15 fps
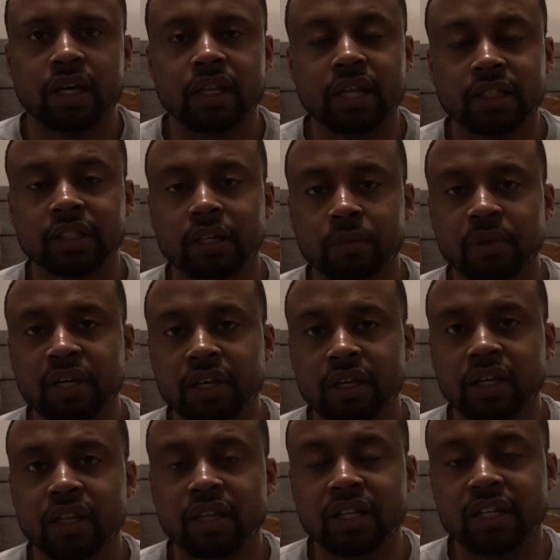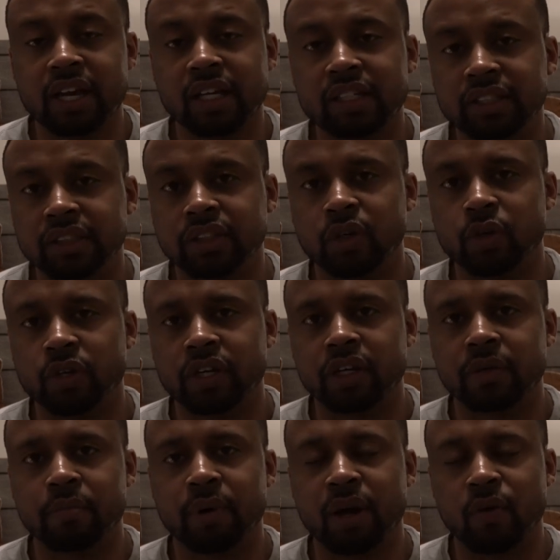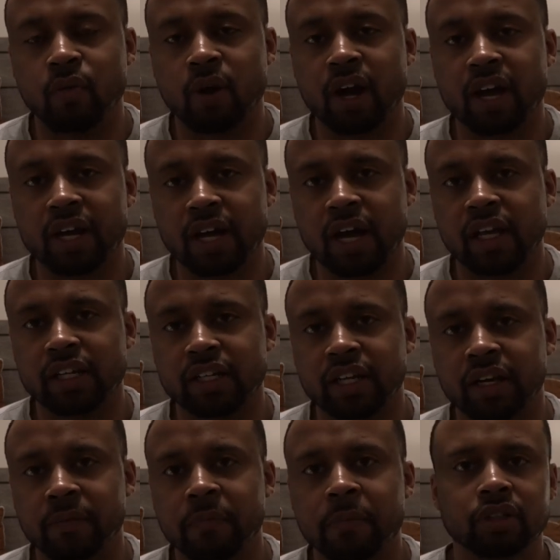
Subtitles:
and that's gonna be The Daily Stoic by Ryan Holiday.